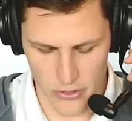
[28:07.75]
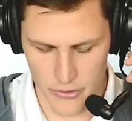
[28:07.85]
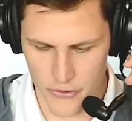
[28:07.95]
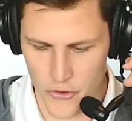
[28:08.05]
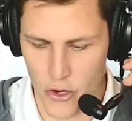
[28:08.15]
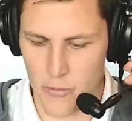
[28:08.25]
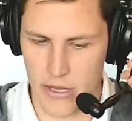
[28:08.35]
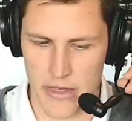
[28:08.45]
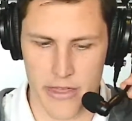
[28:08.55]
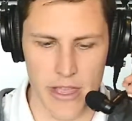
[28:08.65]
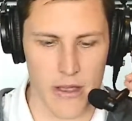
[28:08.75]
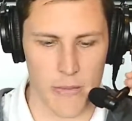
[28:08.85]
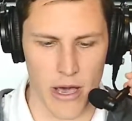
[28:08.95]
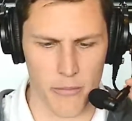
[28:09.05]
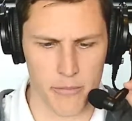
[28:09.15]
normally think
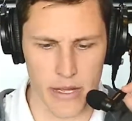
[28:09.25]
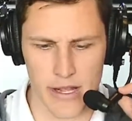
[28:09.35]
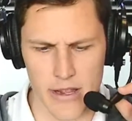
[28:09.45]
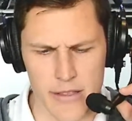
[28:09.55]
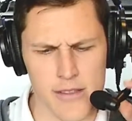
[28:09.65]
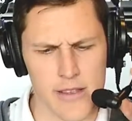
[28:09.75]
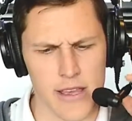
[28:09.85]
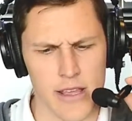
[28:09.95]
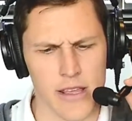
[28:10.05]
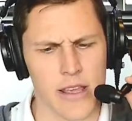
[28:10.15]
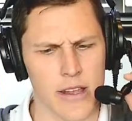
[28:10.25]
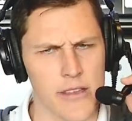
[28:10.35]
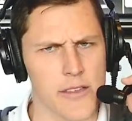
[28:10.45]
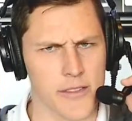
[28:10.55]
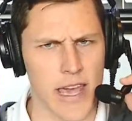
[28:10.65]
about, but it
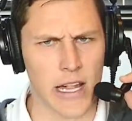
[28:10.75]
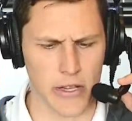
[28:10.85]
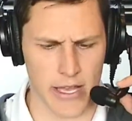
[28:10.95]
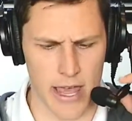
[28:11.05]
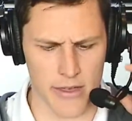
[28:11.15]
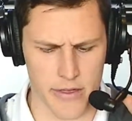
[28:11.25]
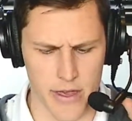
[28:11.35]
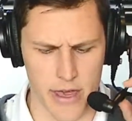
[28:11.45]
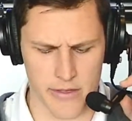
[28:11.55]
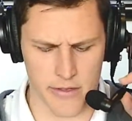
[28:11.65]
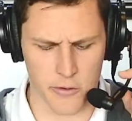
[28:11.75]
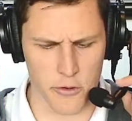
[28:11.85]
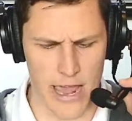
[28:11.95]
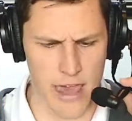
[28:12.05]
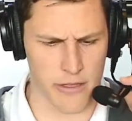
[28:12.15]
is telling as a
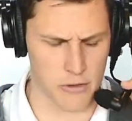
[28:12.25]
student athlete.